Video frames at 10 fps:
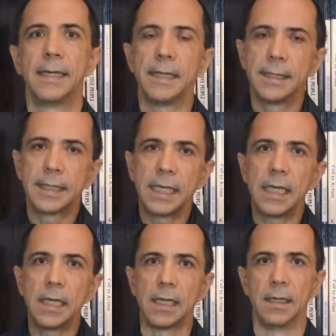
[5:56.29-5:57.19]
is
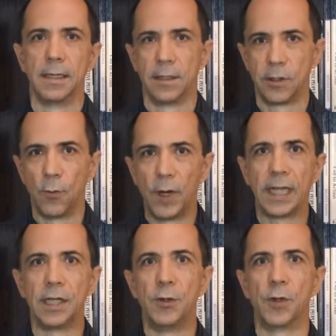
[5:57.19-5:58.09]
key to
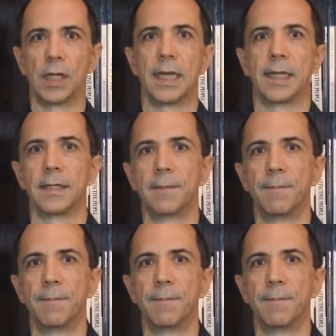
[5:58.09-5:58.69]
winning a new client.